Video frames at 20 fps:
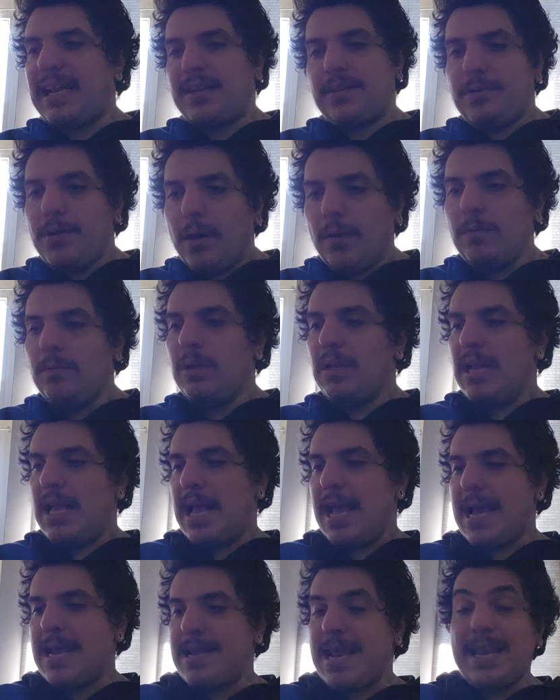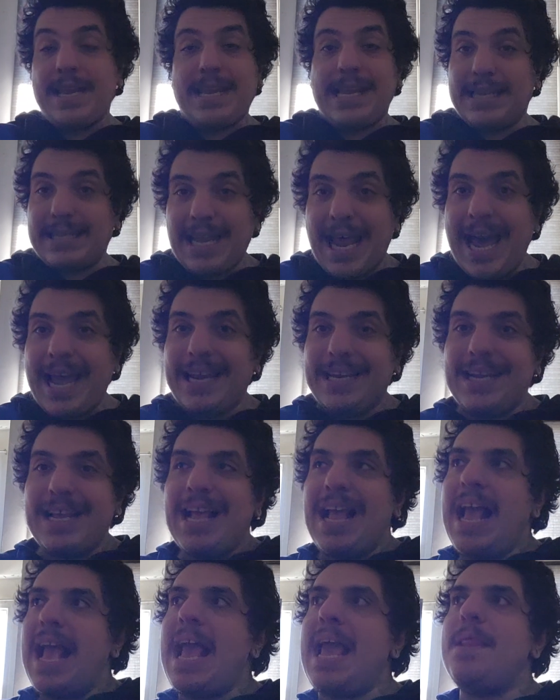like, no. And then he lied.
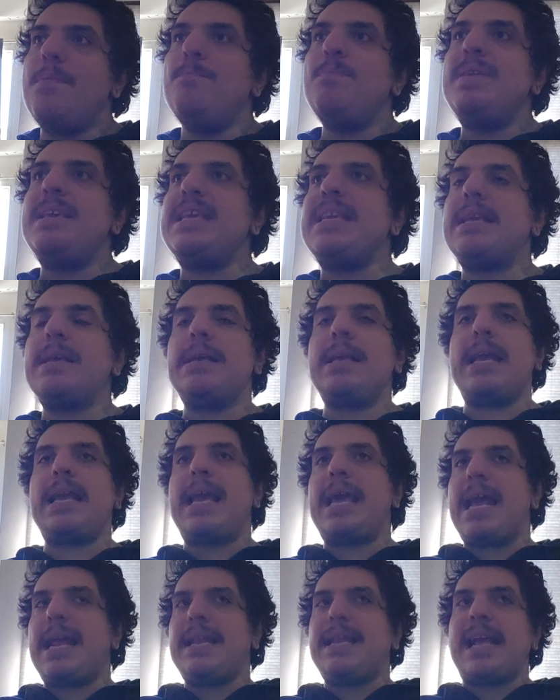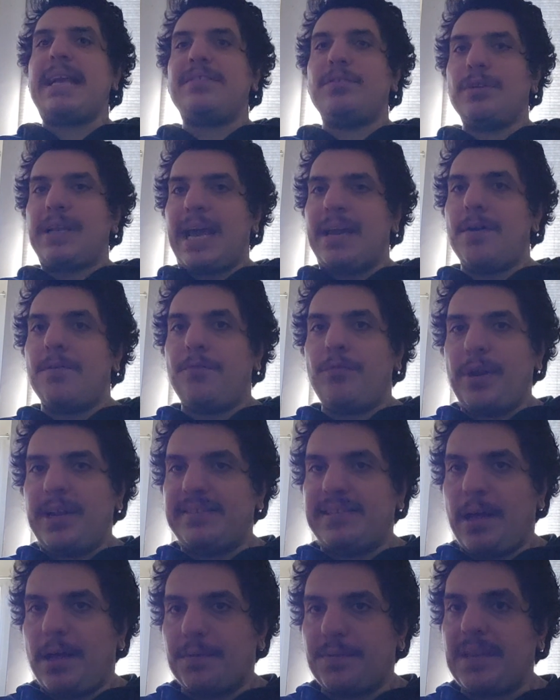And Dexter kind of
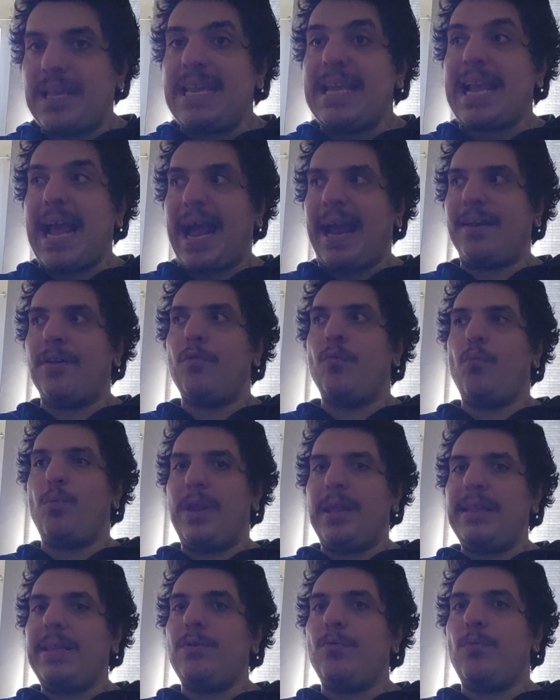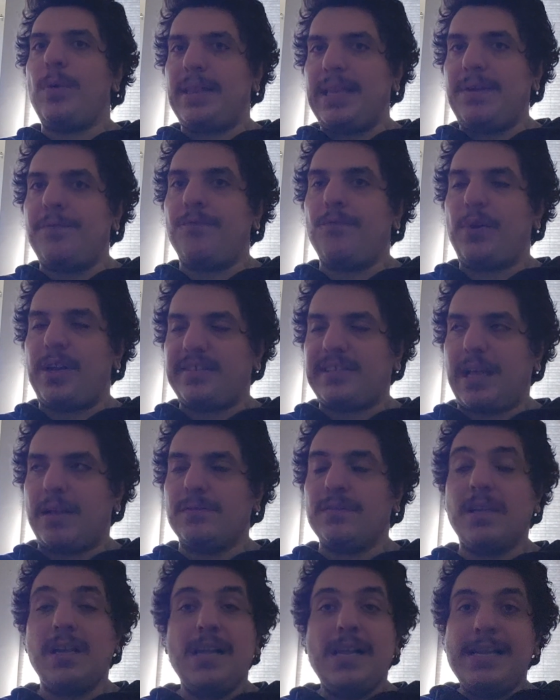freaks out. He kind of really, really freaks
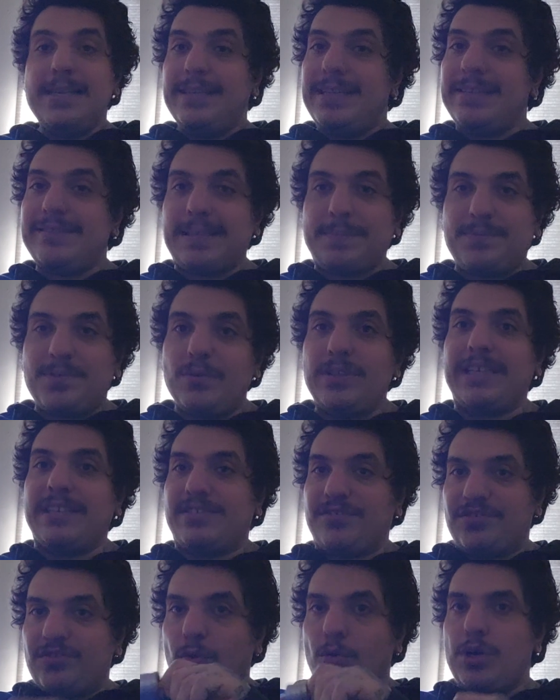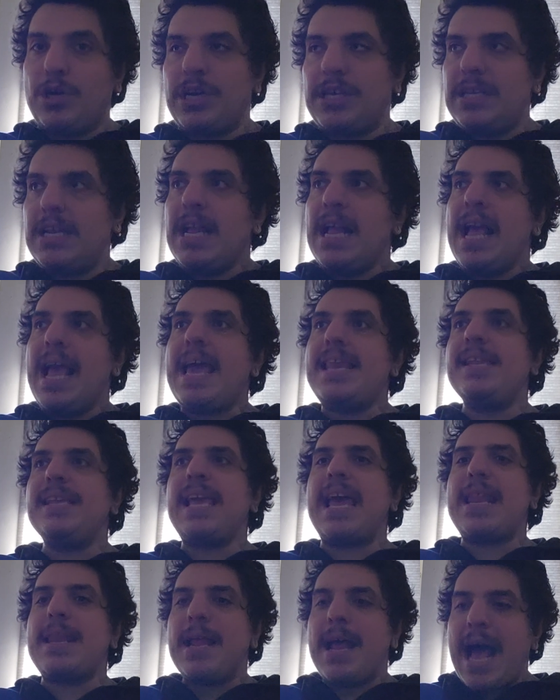out. This episode is so good. And
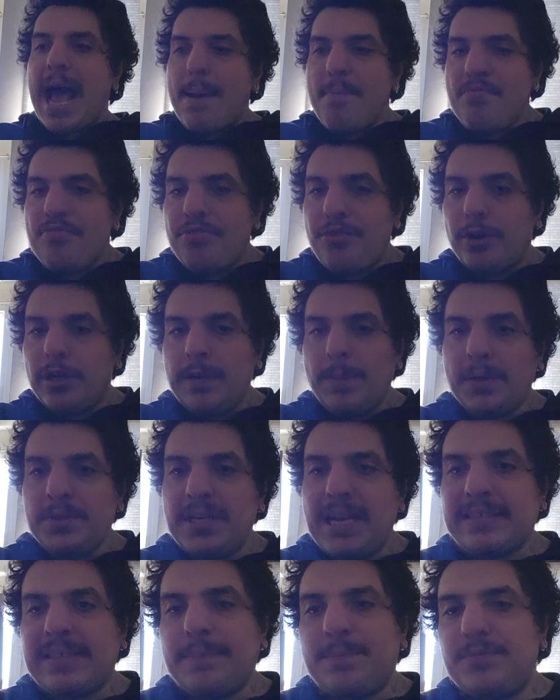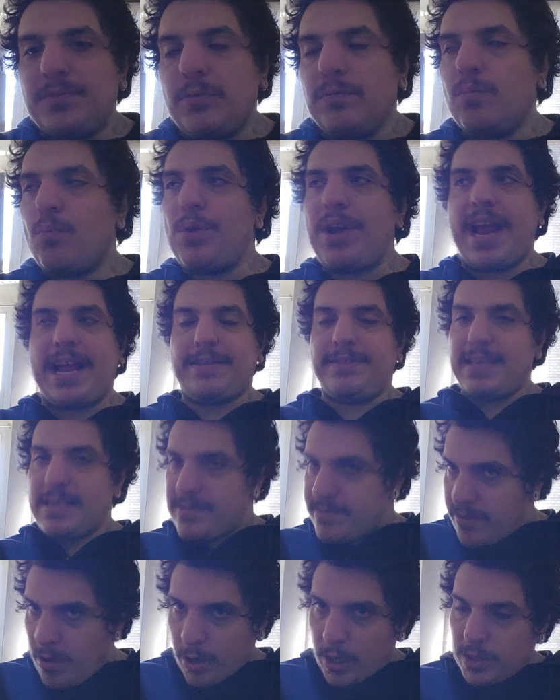again, I'm sorry about the last episode where I
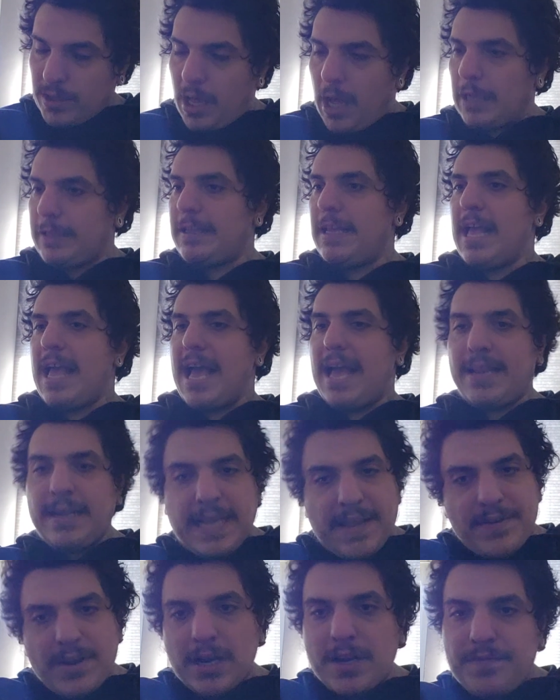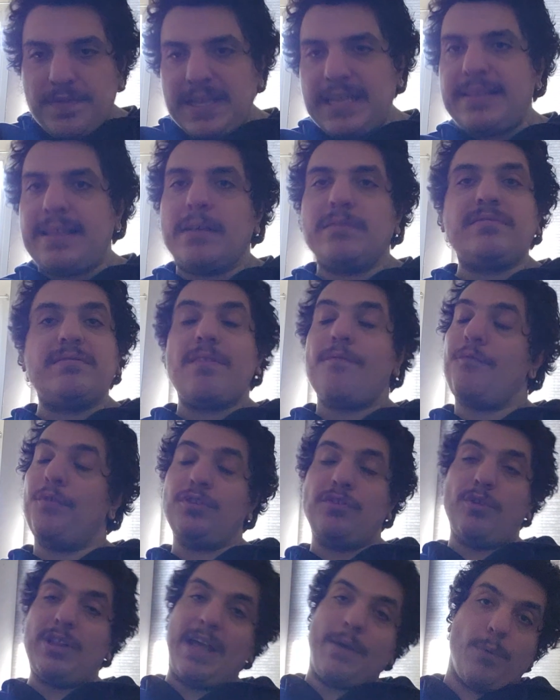didn't talk a lot. I didn't give a lot of details.
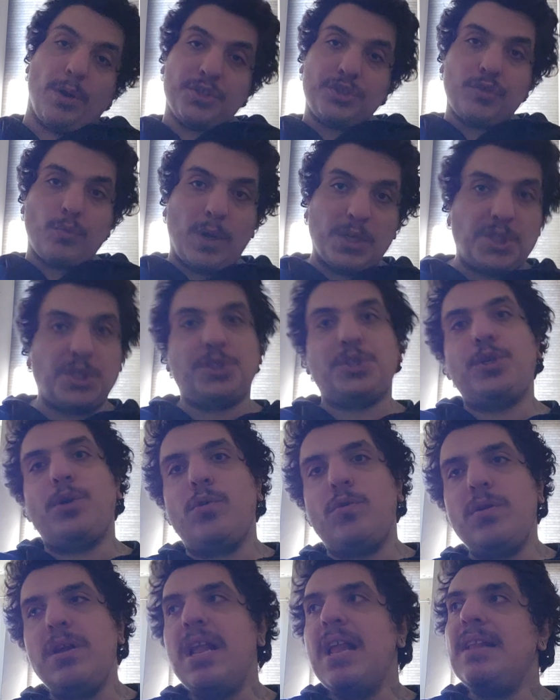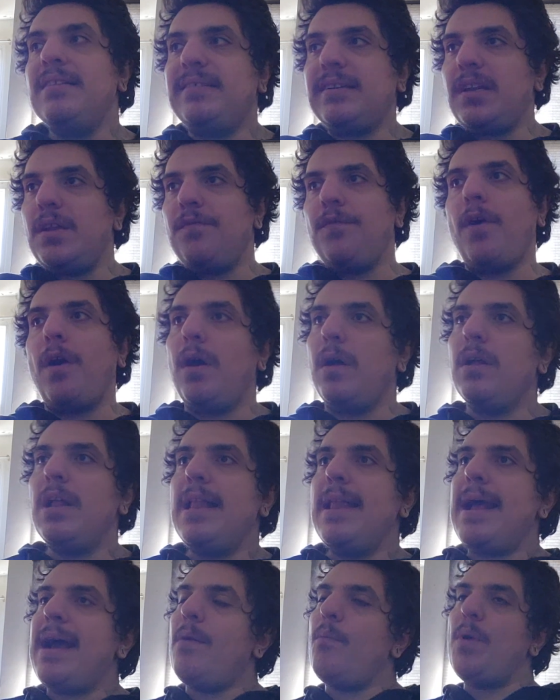First of all, I want you to watch the show. Second of all,
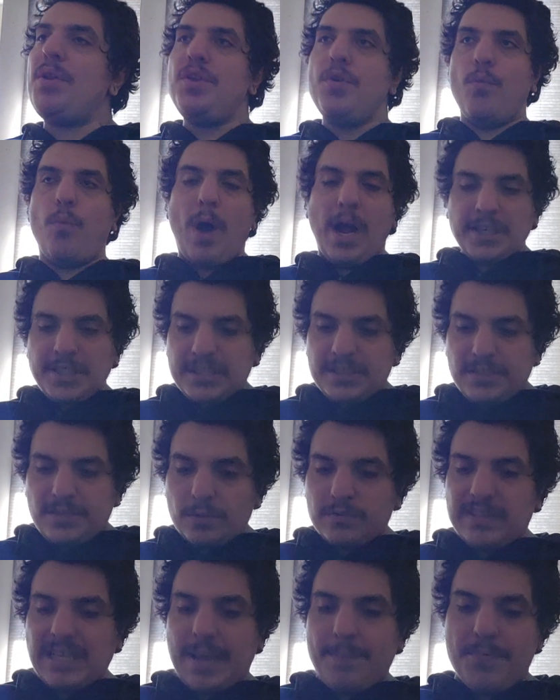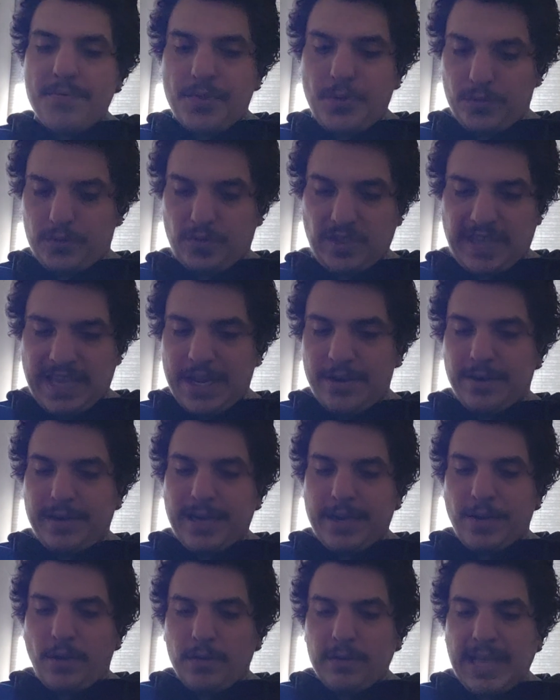when you watch those episodes together,
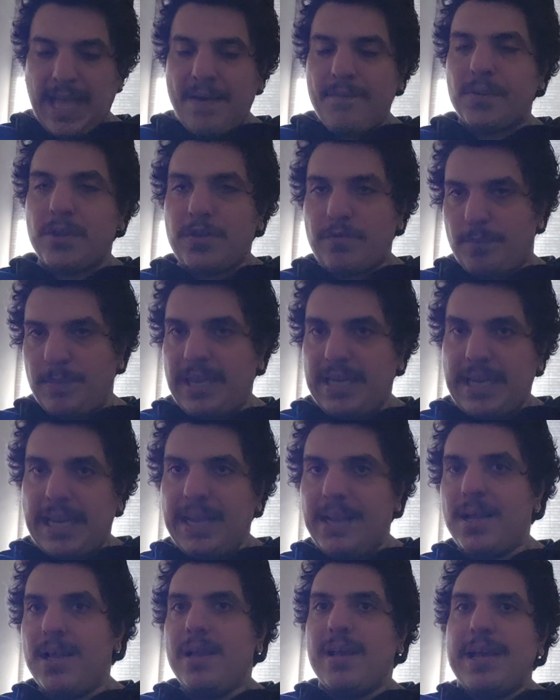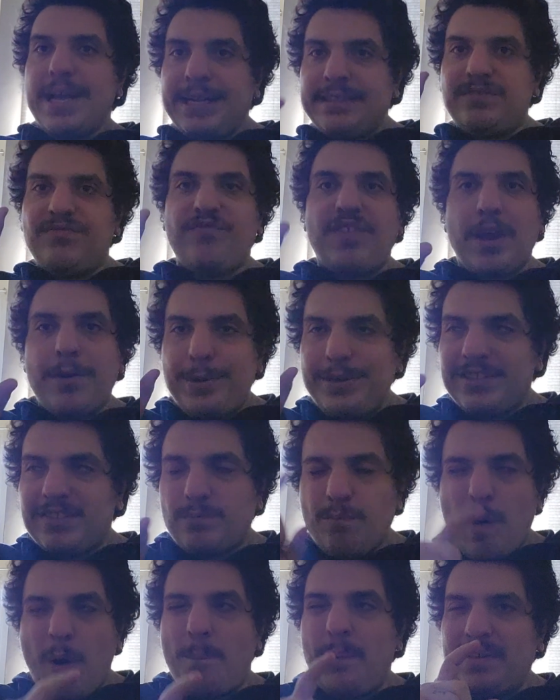they don't have a lot of meaning. It's a very
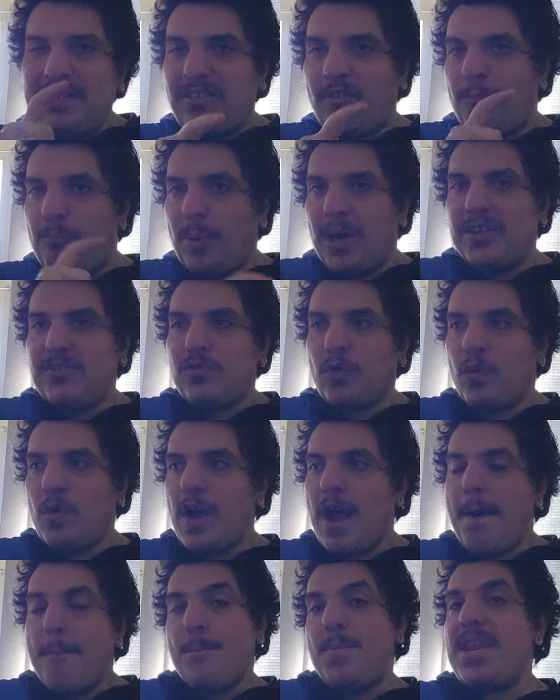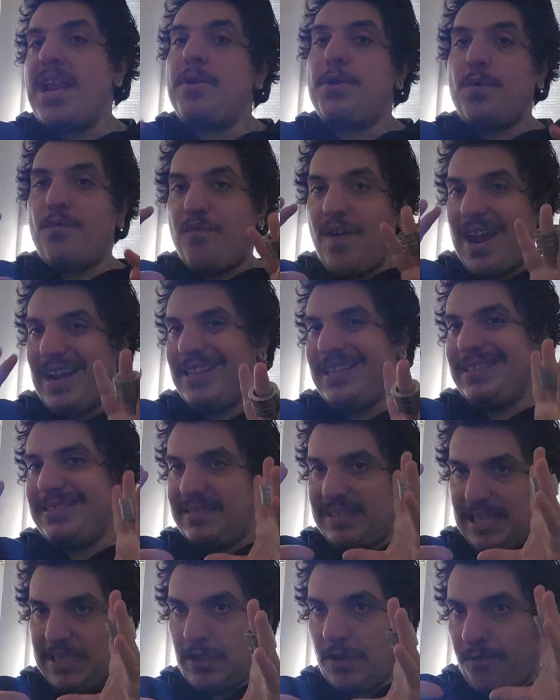small piece of puzzle, but now you're finally
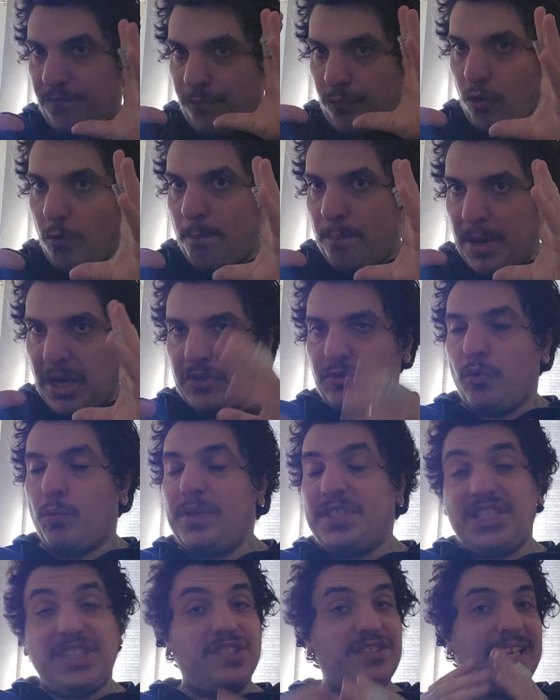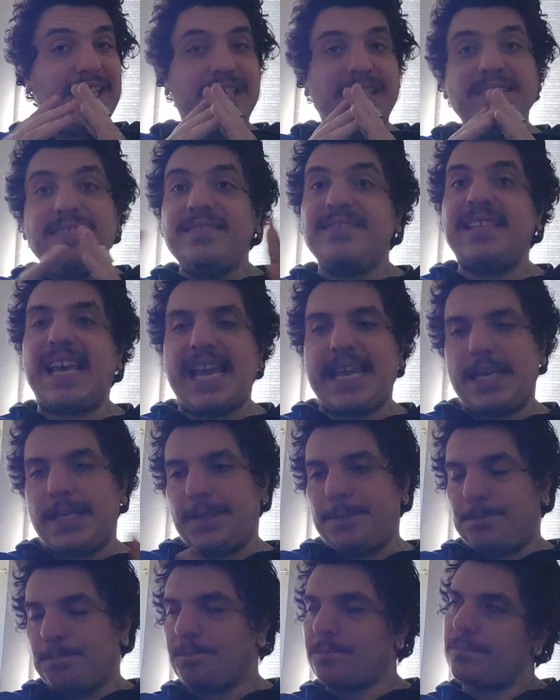seeing the full puzzle, which is insane.